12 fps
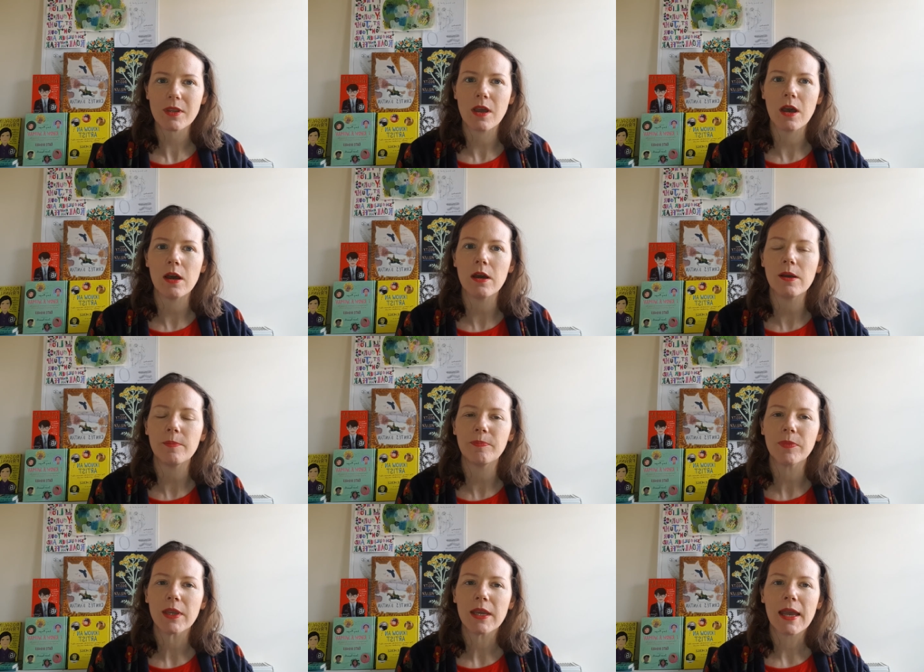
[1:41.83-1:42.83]
Um,
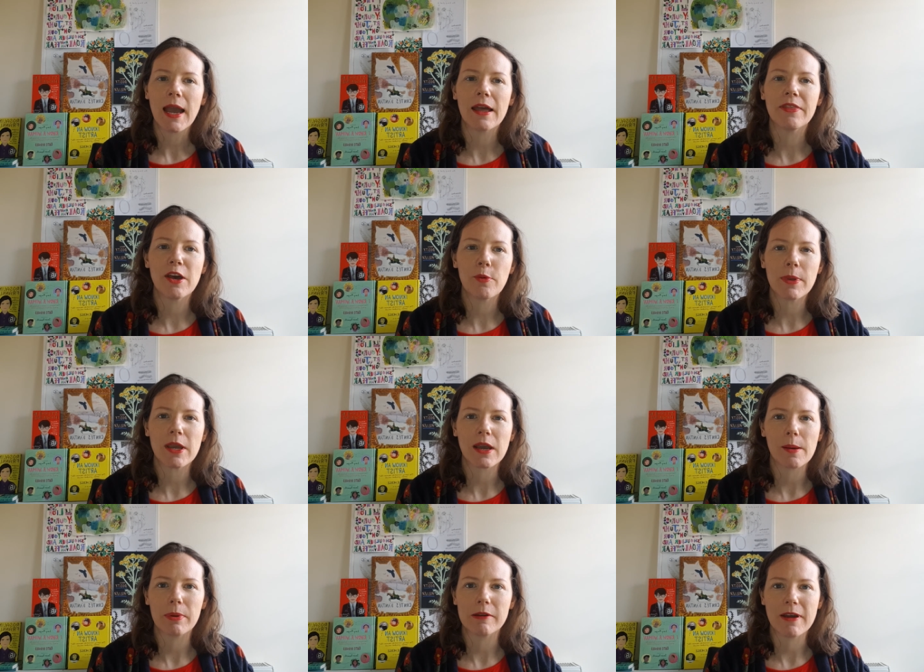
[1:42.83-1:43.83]
and there'll be a
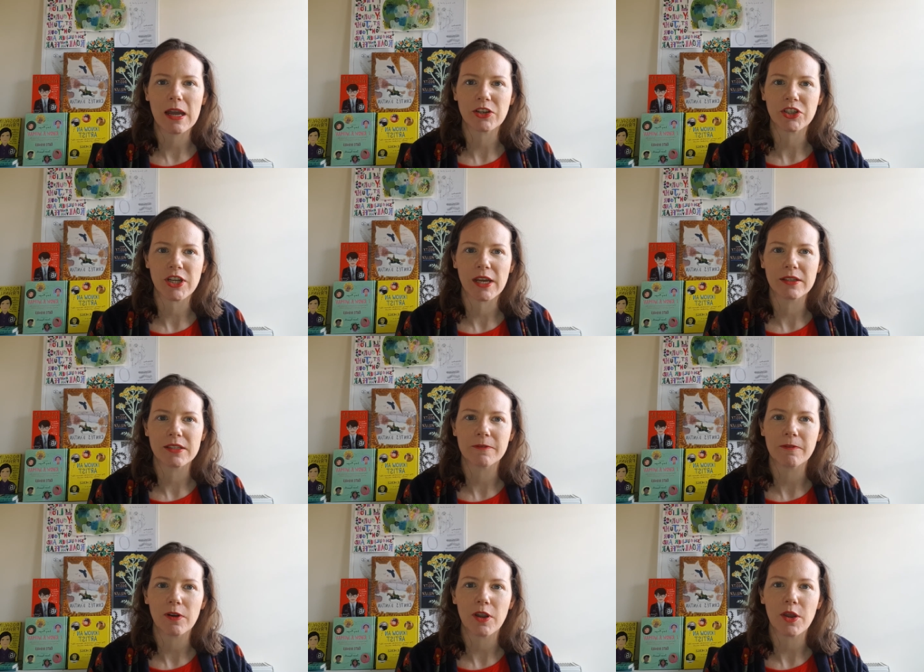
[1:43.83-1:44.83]
couple of hashtags to
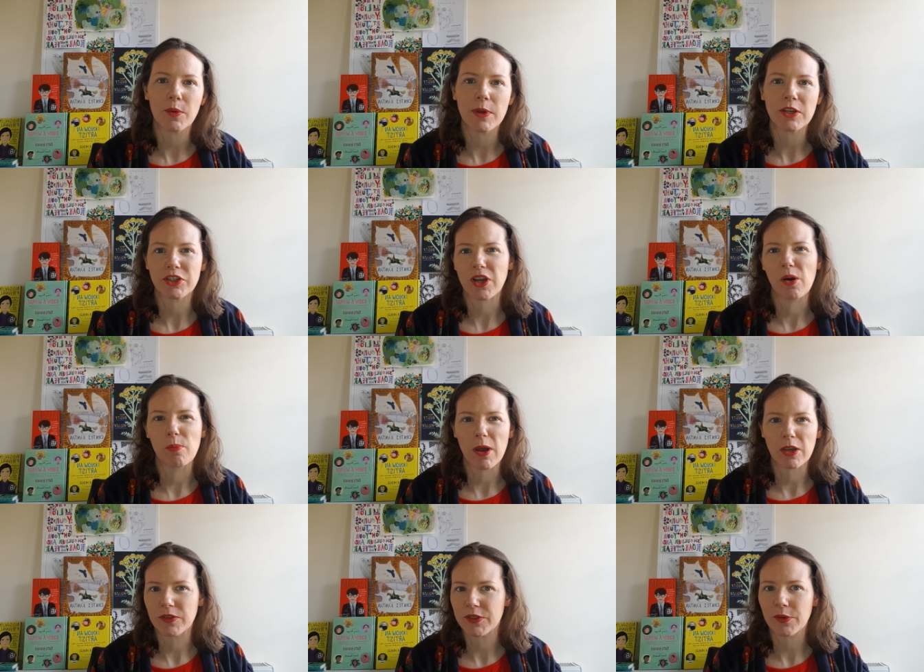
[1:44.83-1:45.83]
follow, which I'll
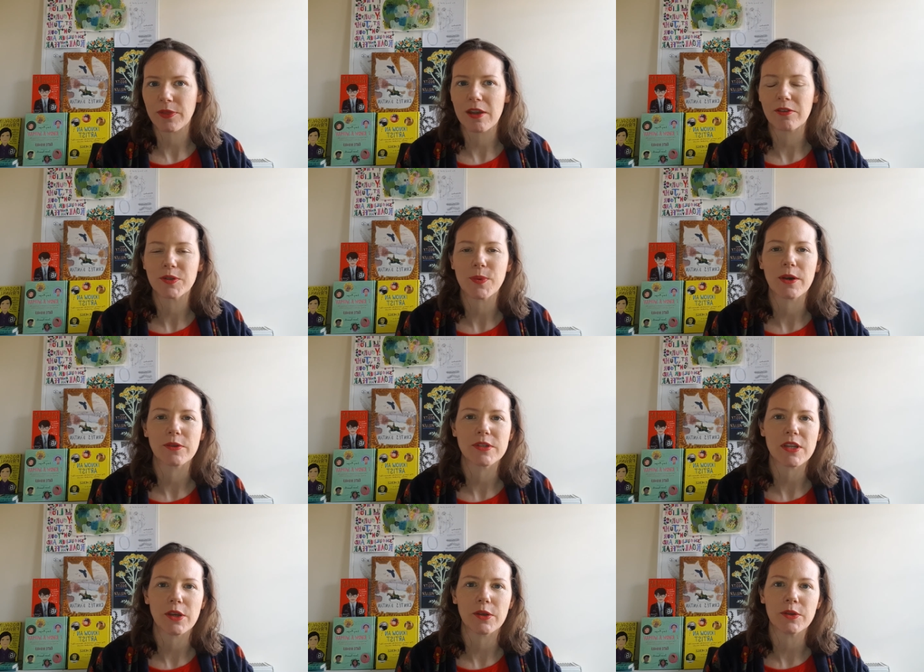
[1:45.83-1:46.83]
post on there as well.
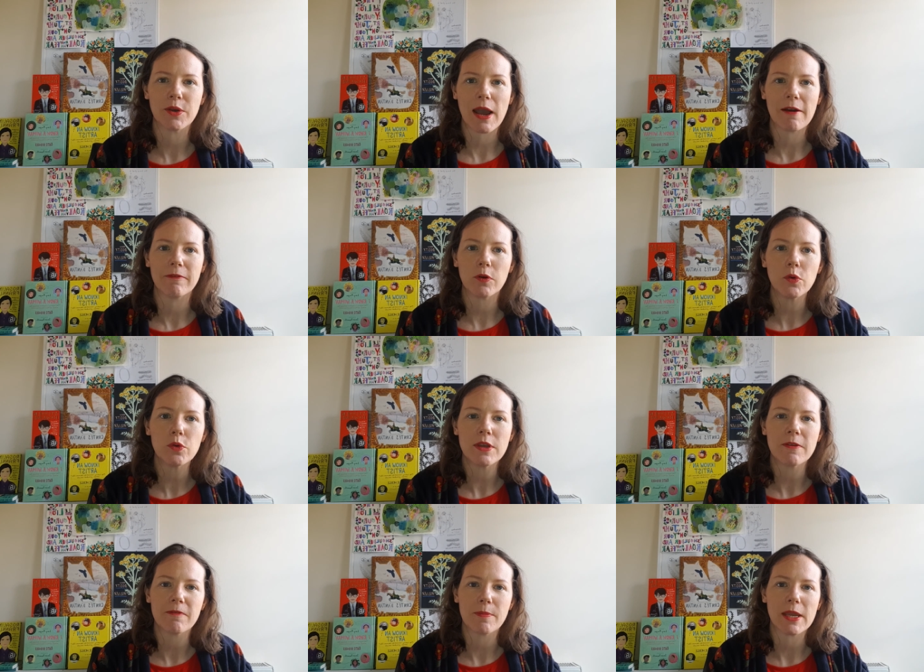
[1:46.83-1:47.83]
So you'll have all the
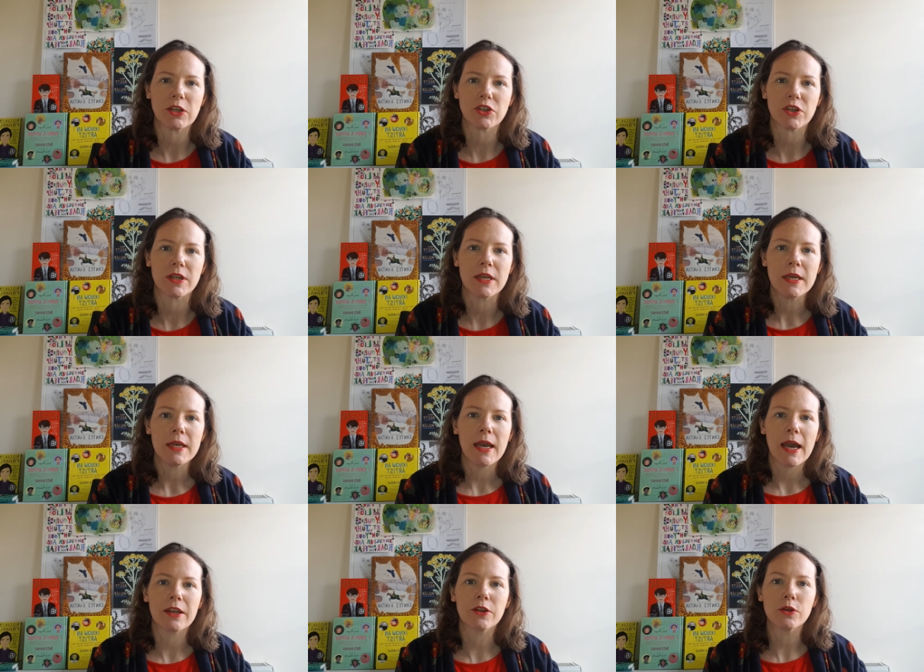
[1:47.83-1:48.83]
information
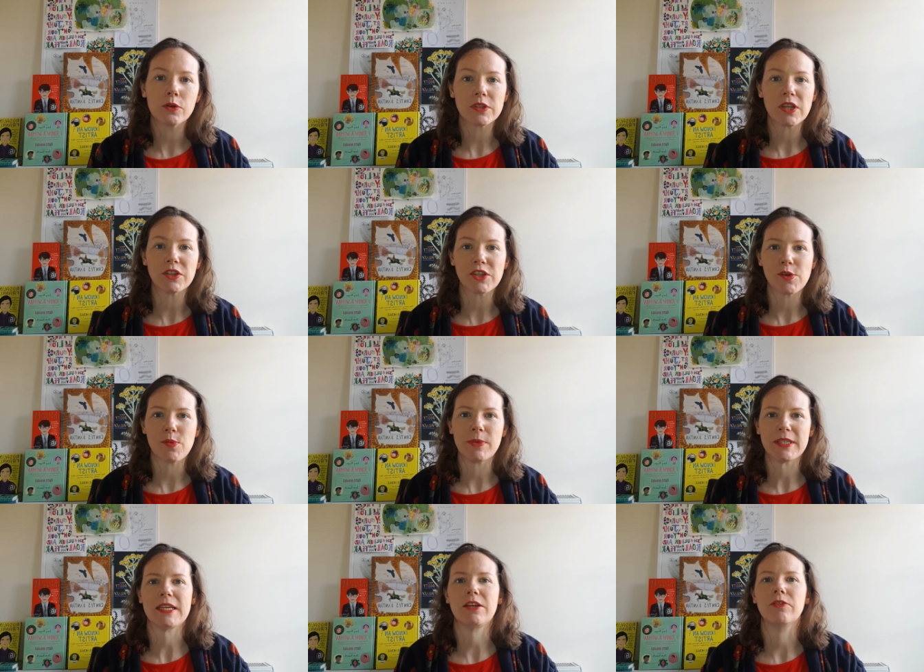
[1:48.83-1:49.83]
and I'll also do a
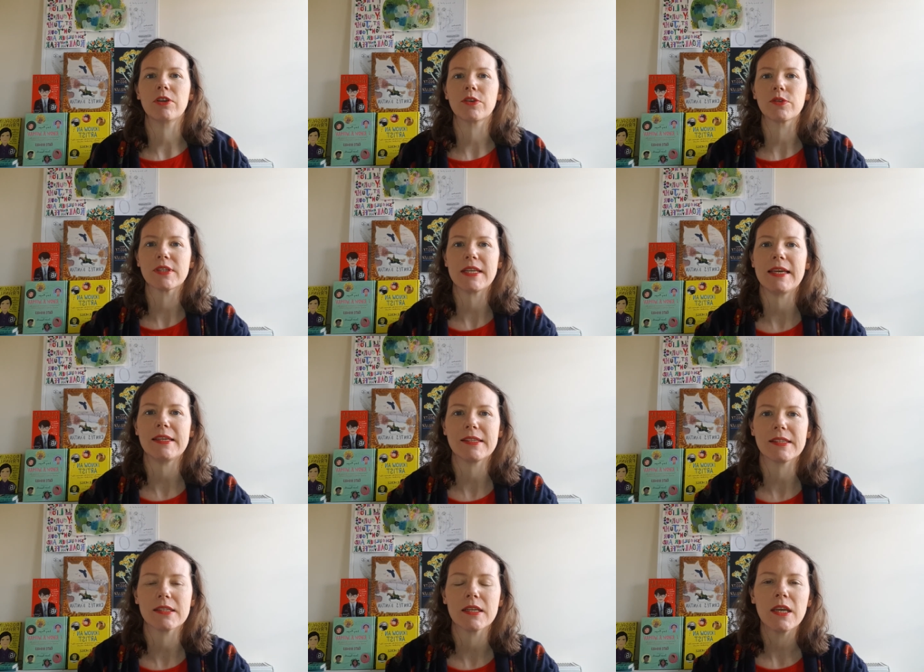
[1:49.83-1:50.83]
materials
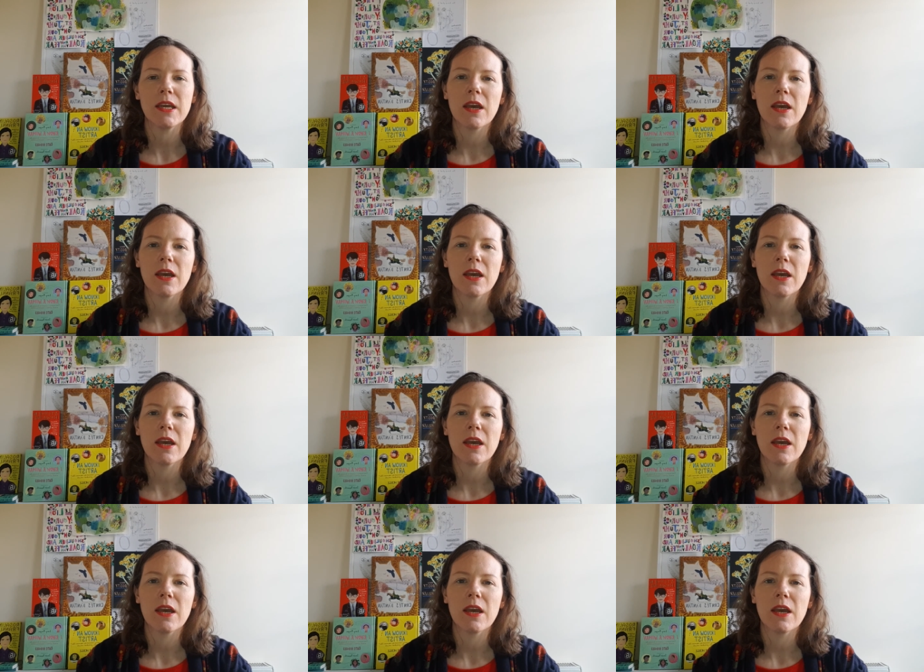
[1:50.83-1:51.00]
list